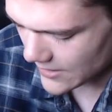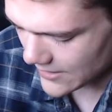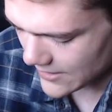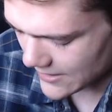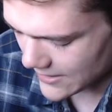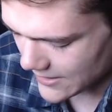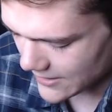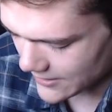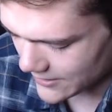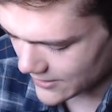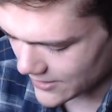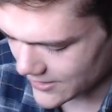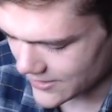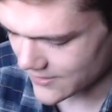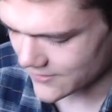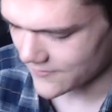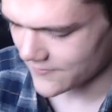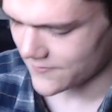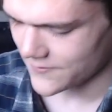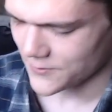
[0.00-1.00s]
I had lots
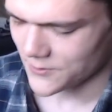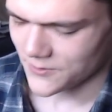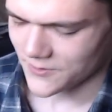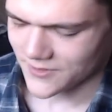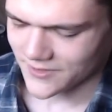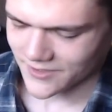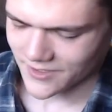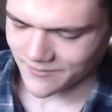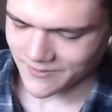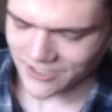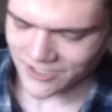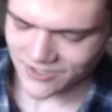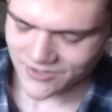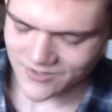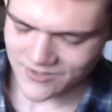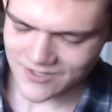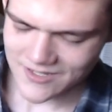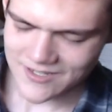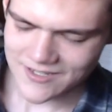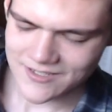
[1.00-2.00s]
of food. Let me show you
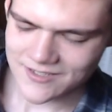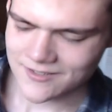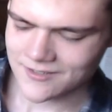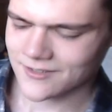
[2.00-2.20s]
guys.